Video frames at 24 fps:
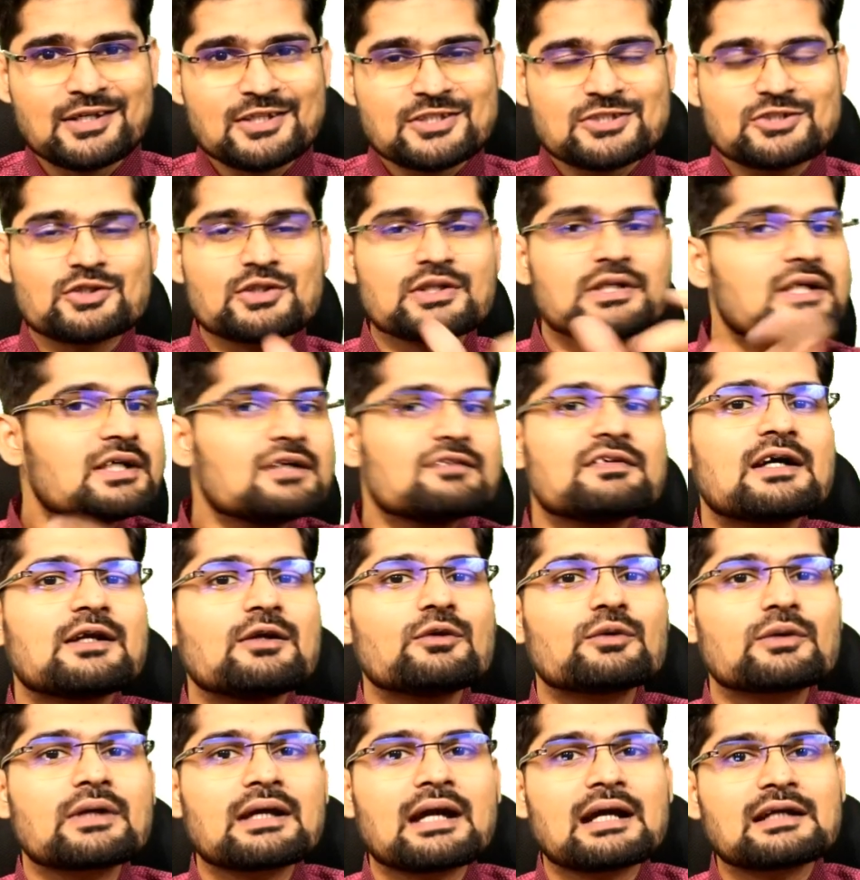So here we are
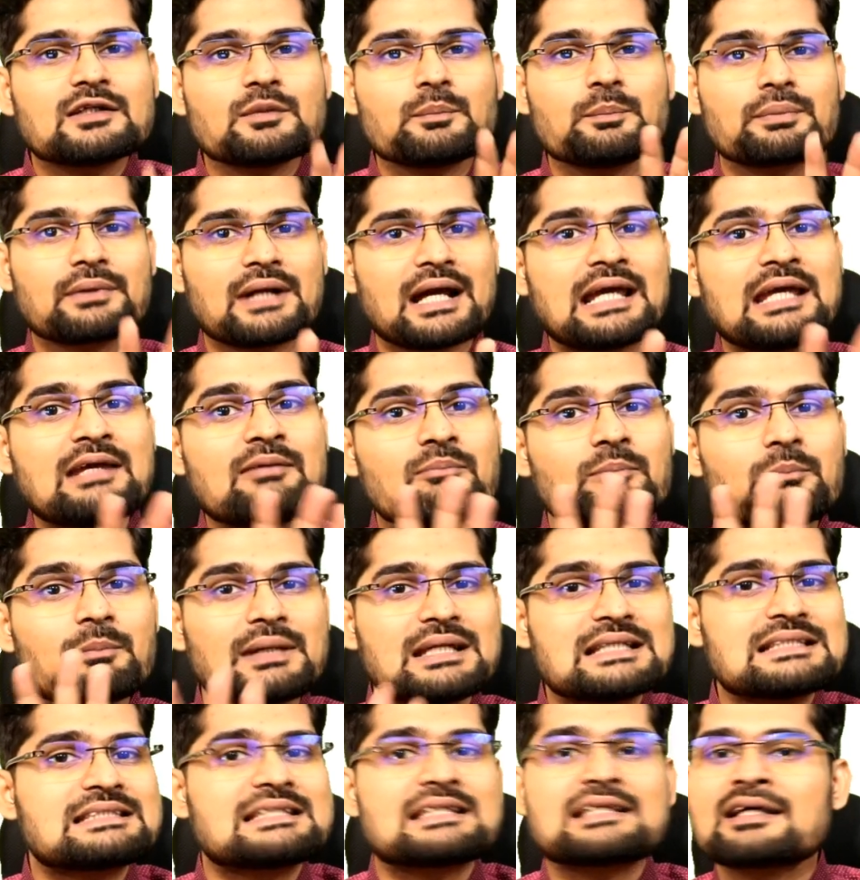looking at the prime
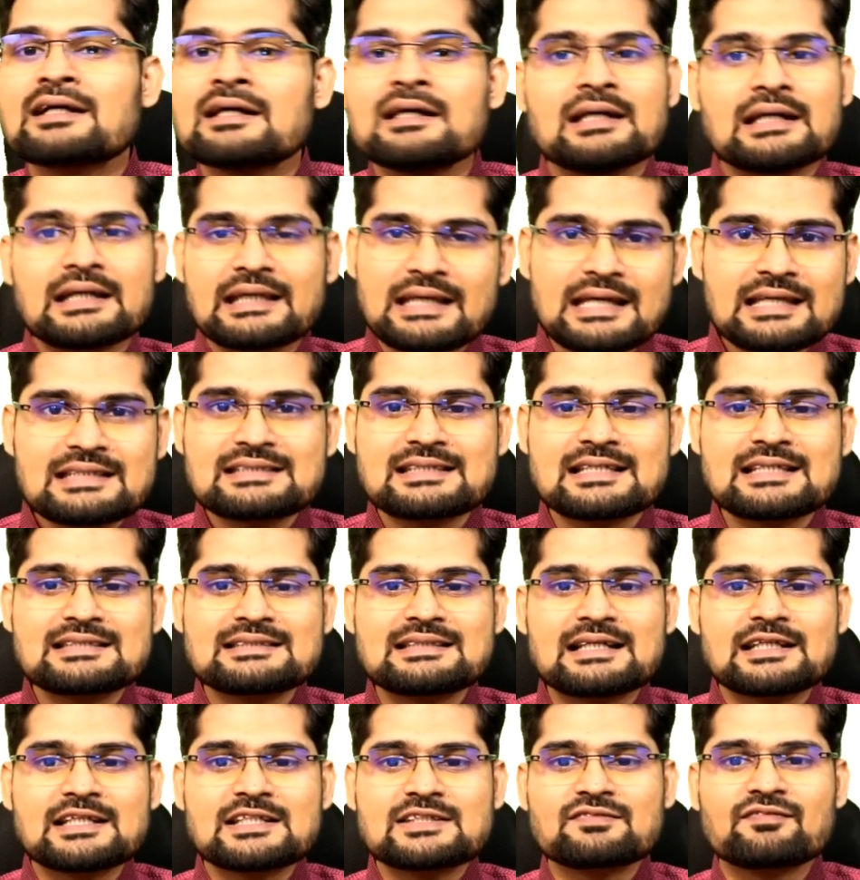basic cases,
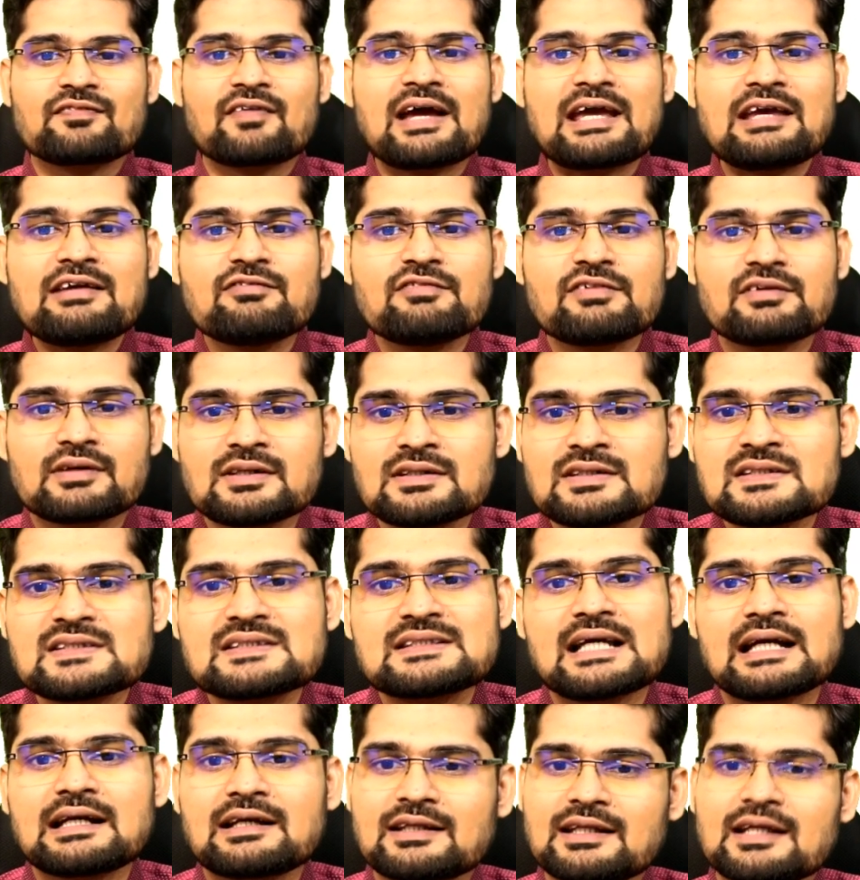that is 5 runs
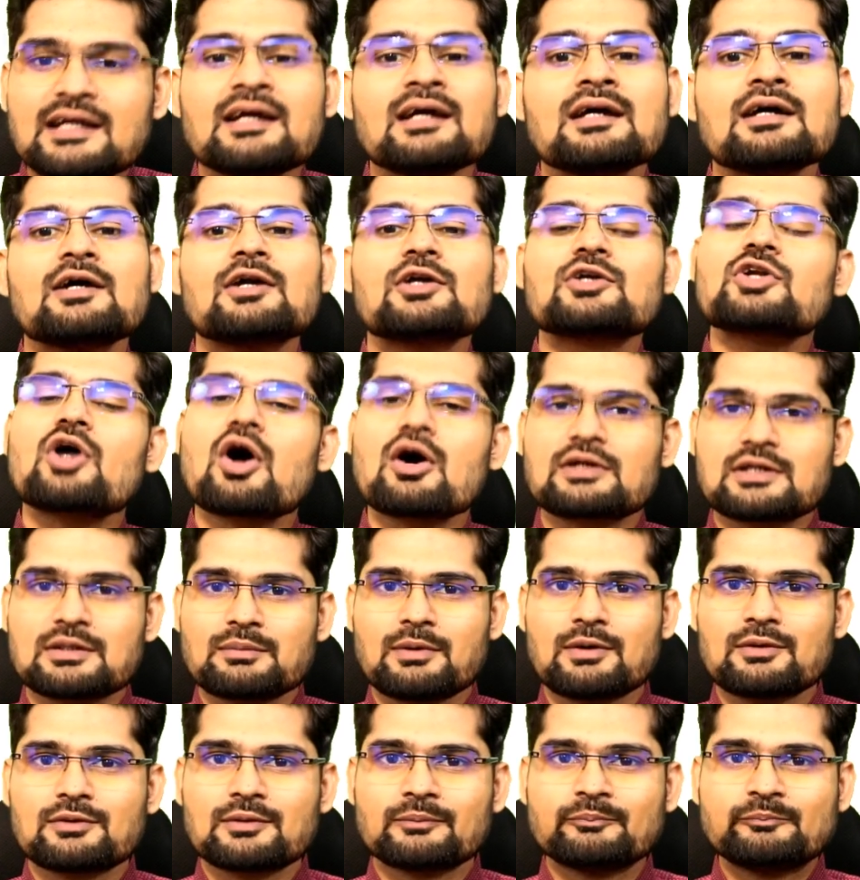that they talked
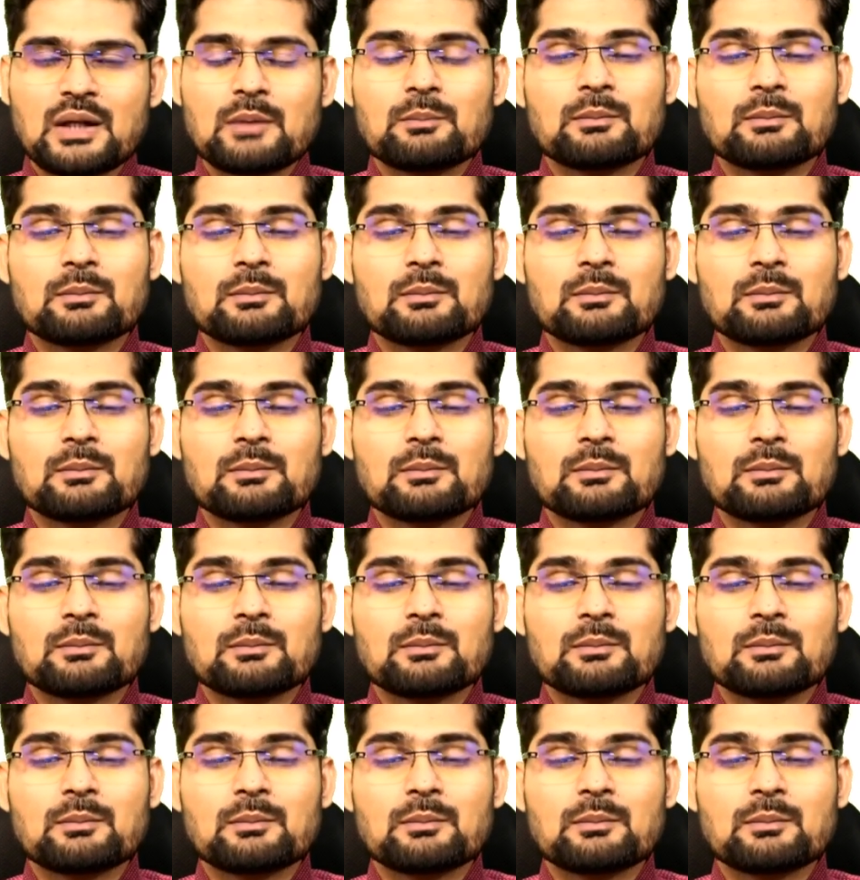about.